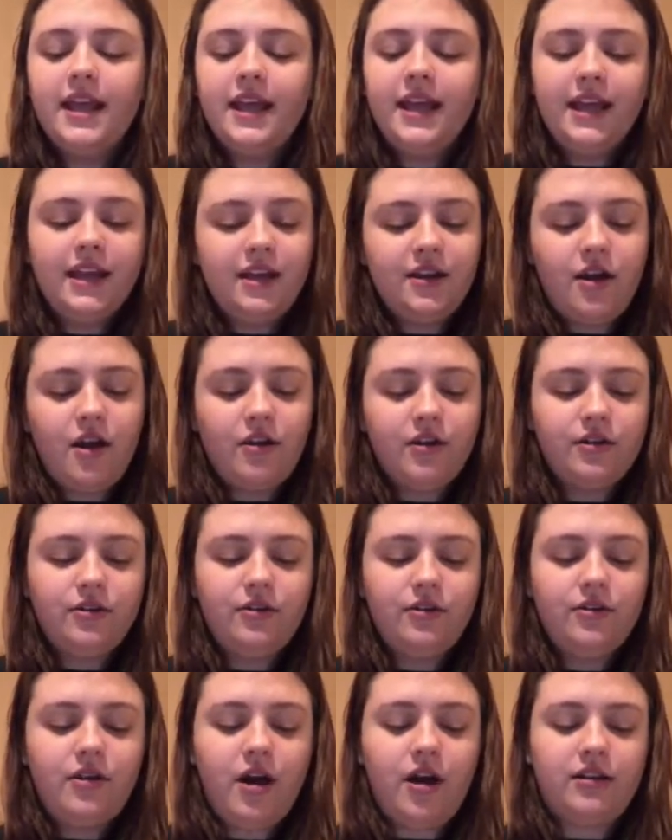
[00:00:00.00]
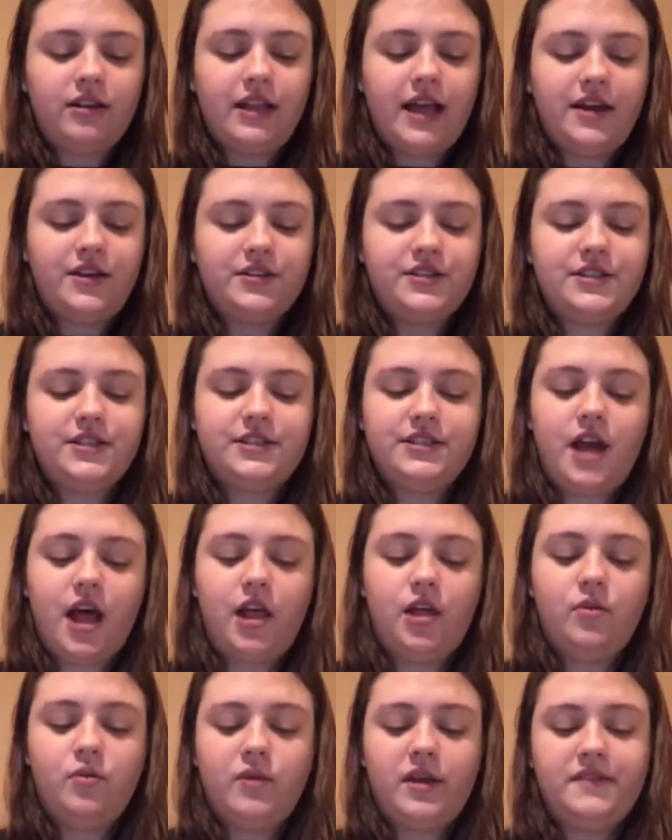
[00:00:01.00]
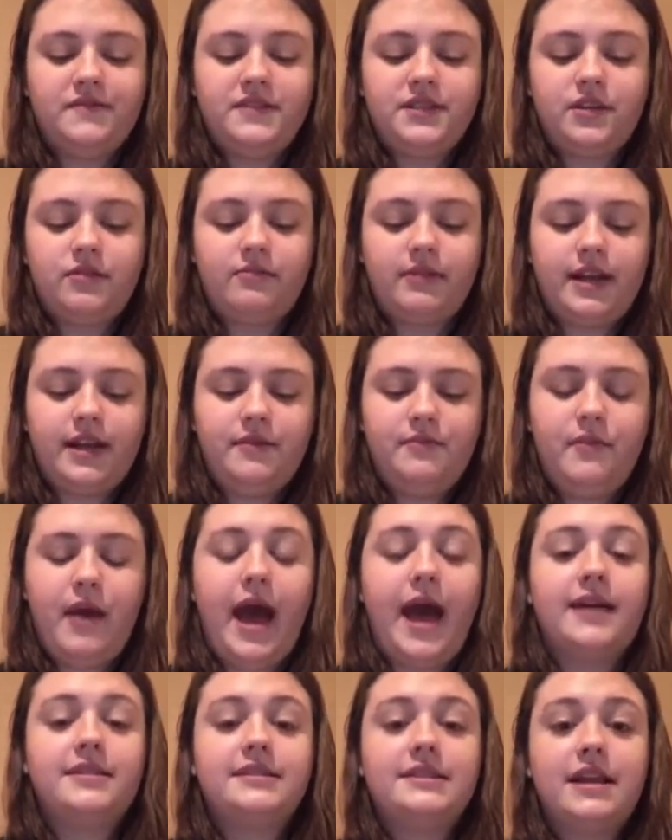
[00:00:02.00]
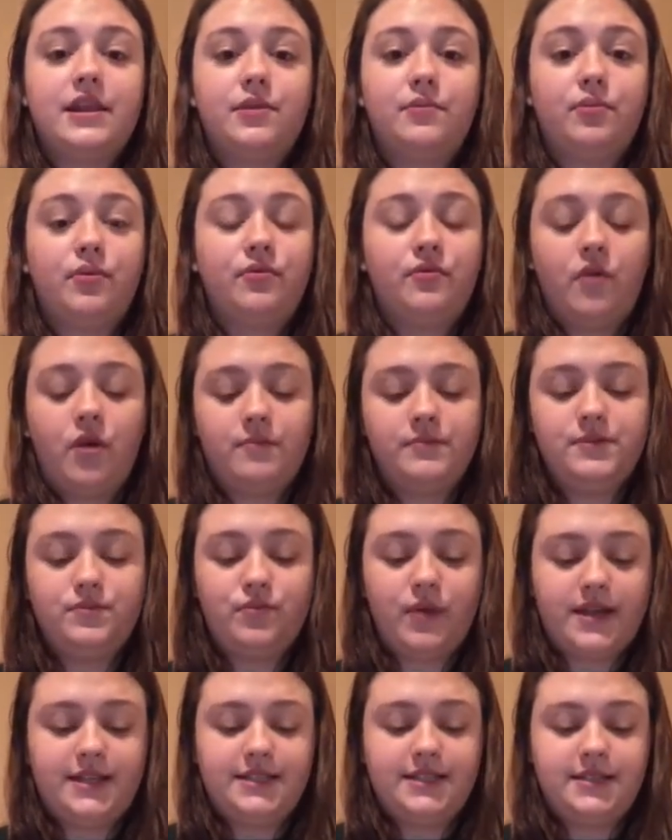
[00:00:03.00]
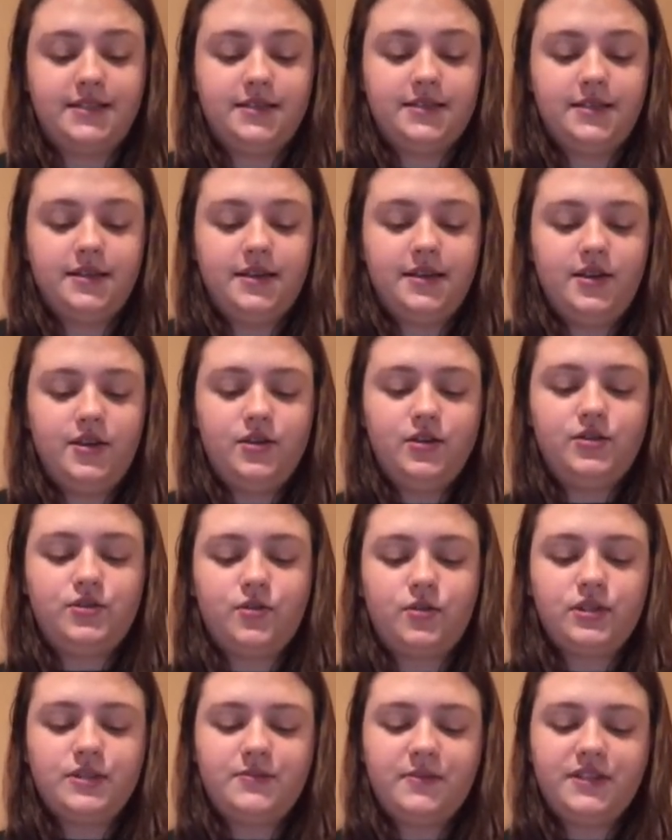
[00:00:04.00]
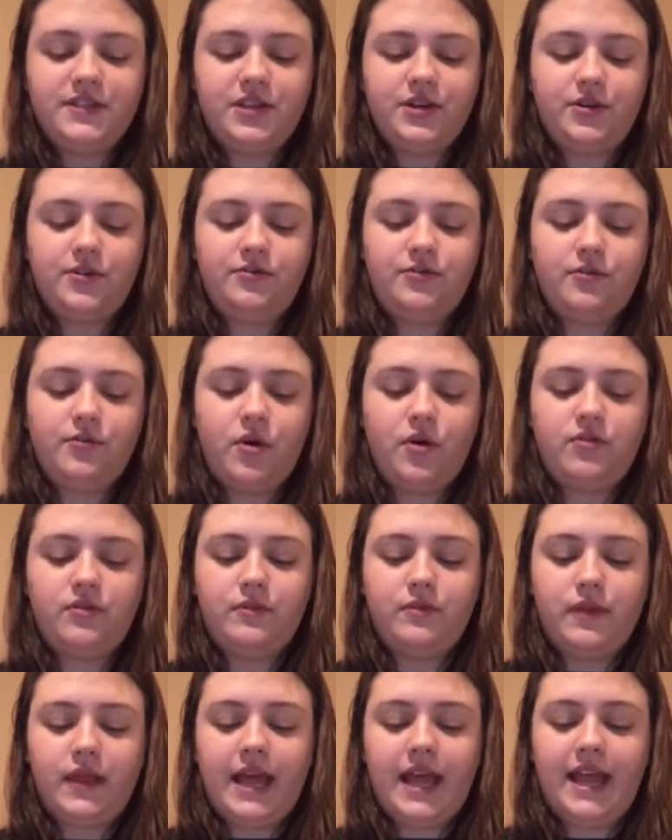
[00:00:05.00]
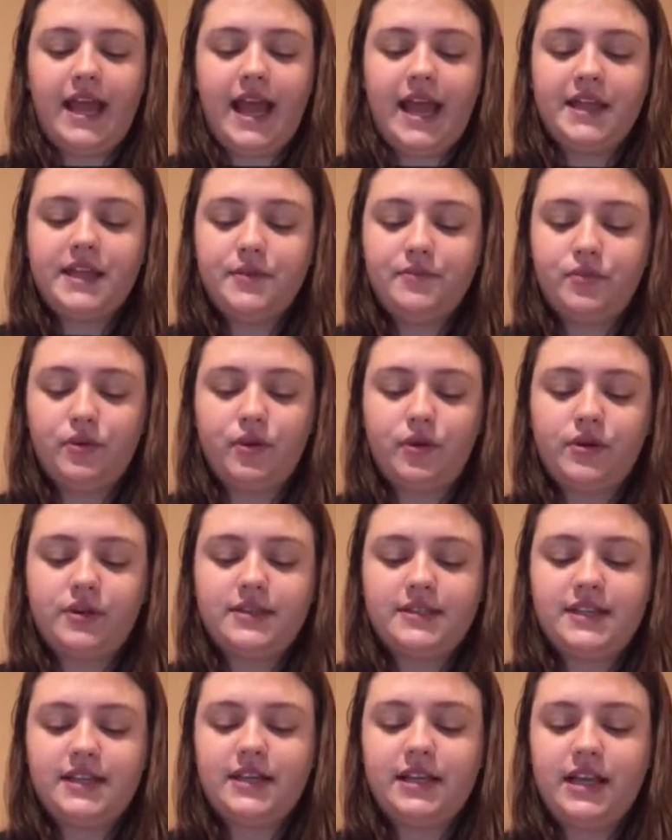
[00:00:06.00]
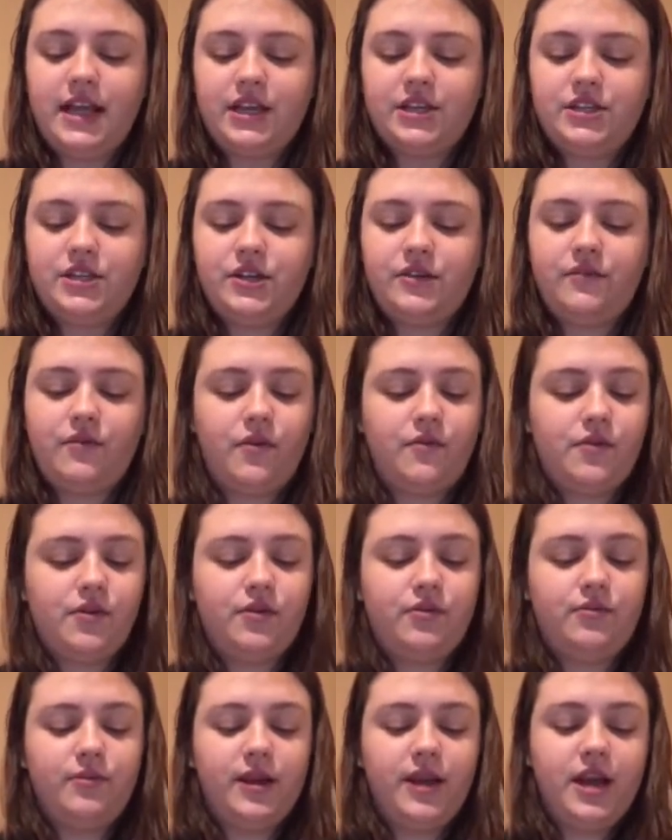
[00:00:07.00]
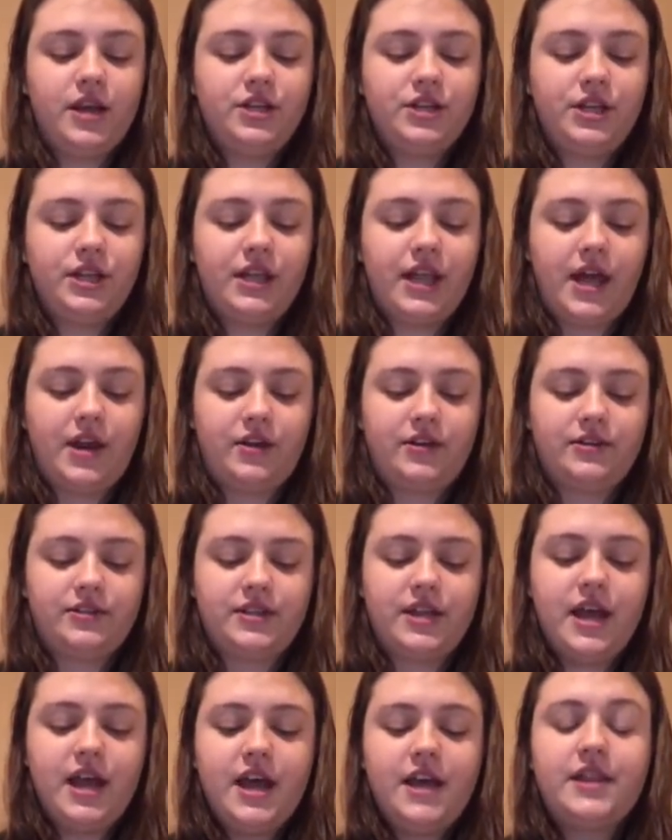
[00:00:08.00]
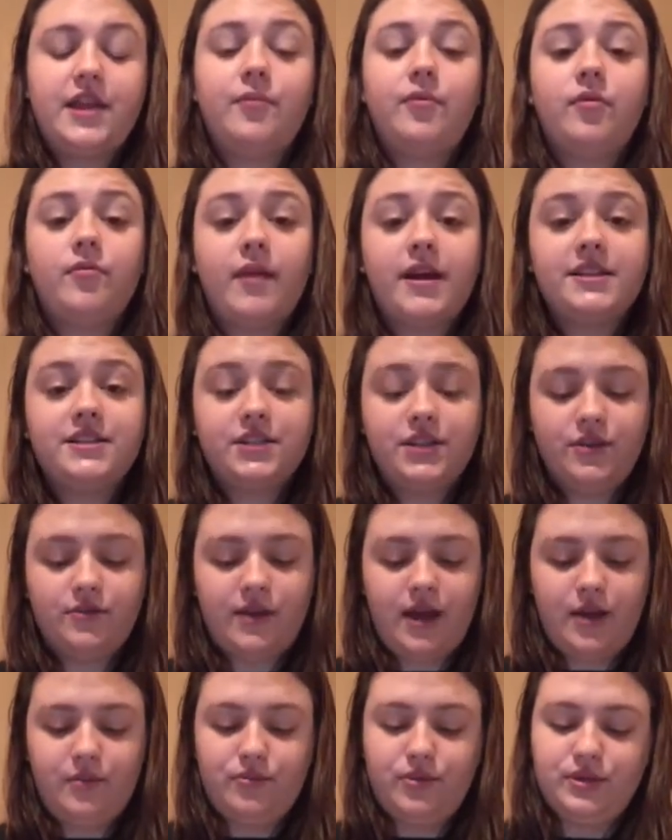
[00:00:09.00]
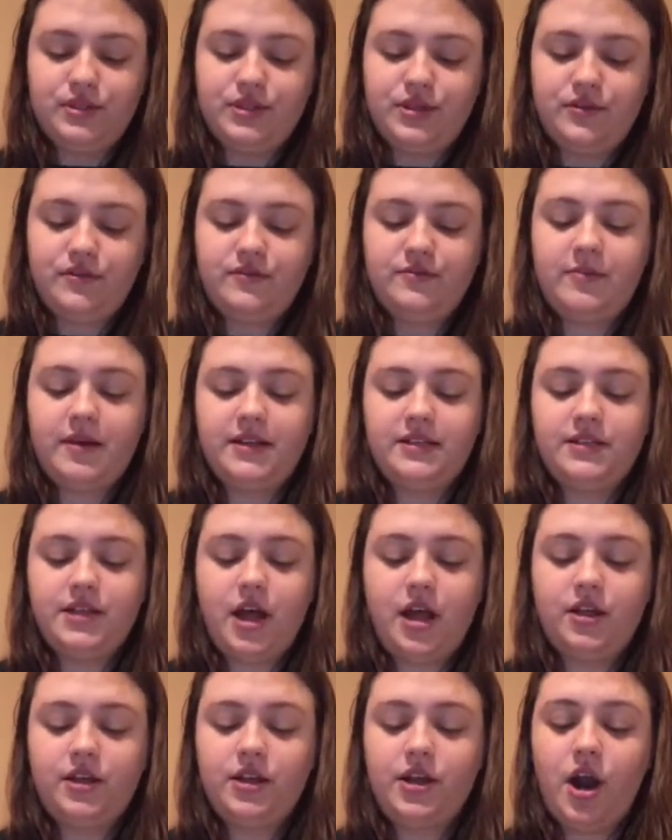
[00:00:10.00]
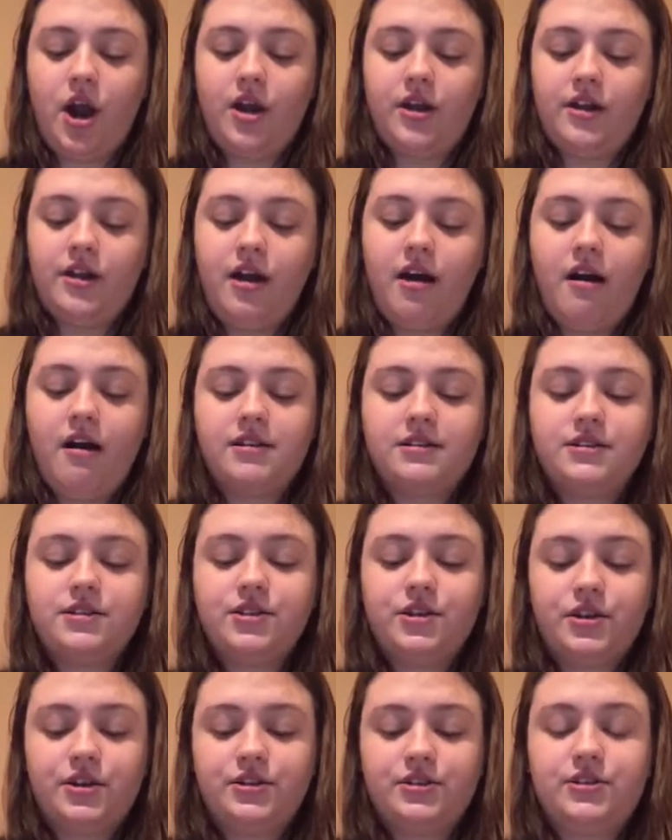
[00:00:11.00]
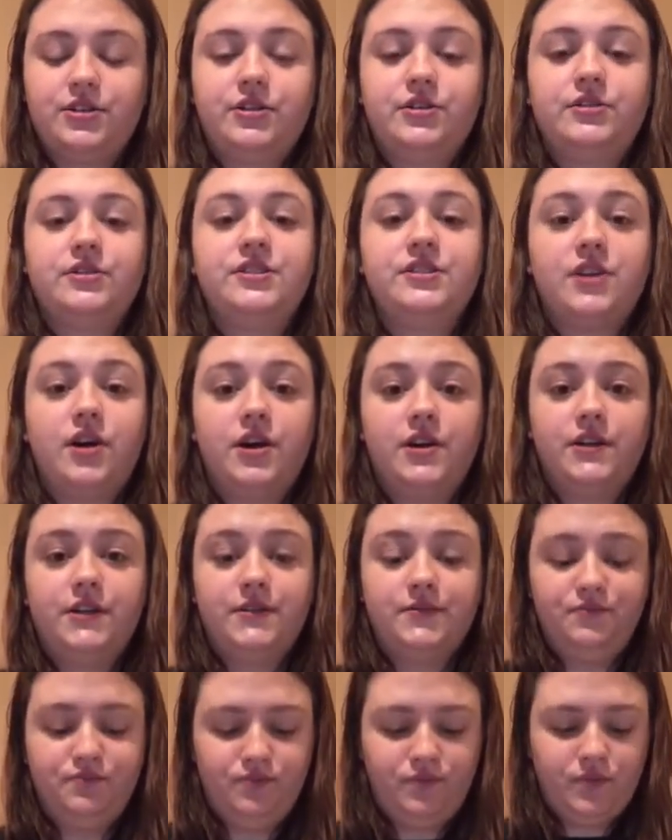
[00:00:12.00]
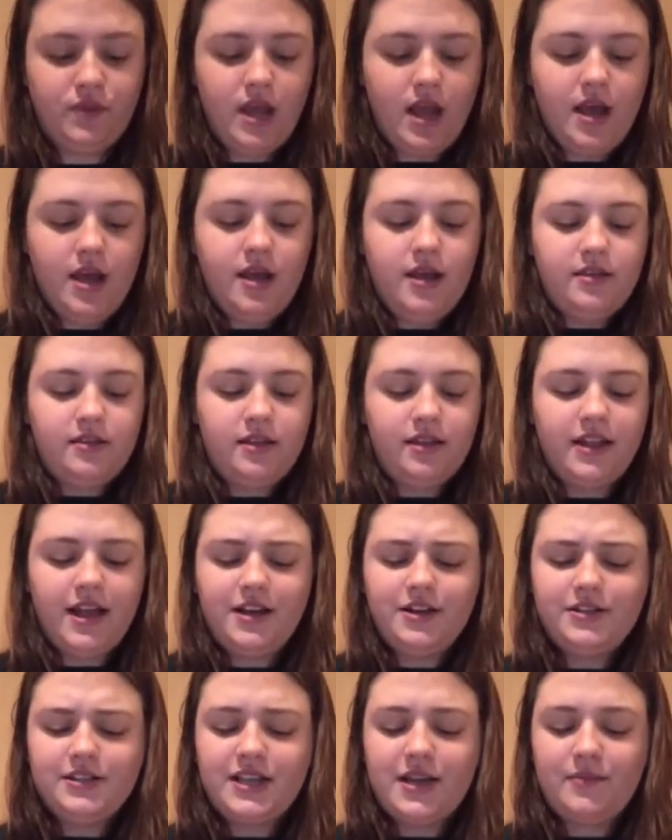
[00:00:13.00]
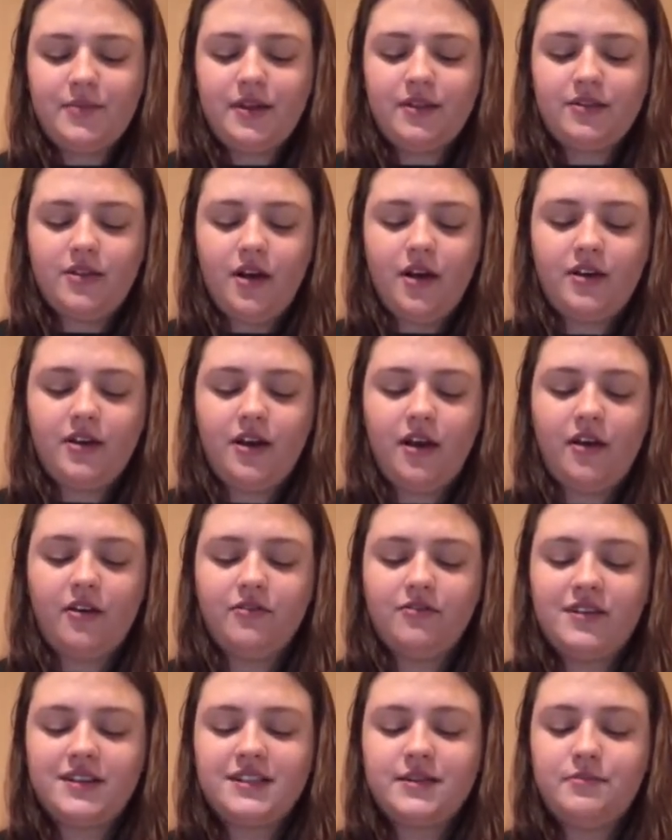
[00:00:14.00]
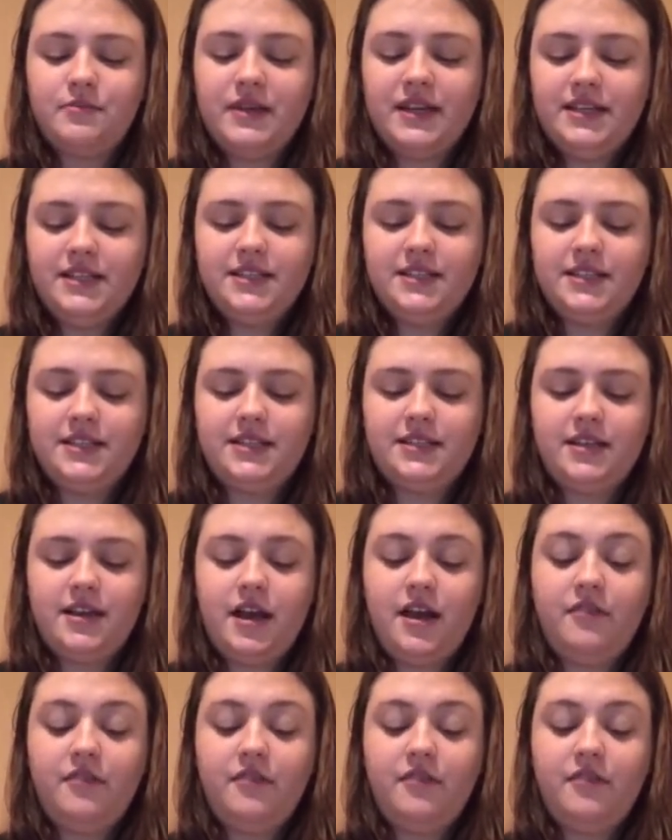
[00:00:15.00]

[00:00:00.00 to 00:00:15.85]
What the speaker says: In an article called Letters to Sala Weaves the Written Past and the Performed Present, the source material for both the play and the book is a collection of over 300 letters that were rescued and preserved by Sala Garnacaz Kirshner's daughter. The letters can be thought of as pieces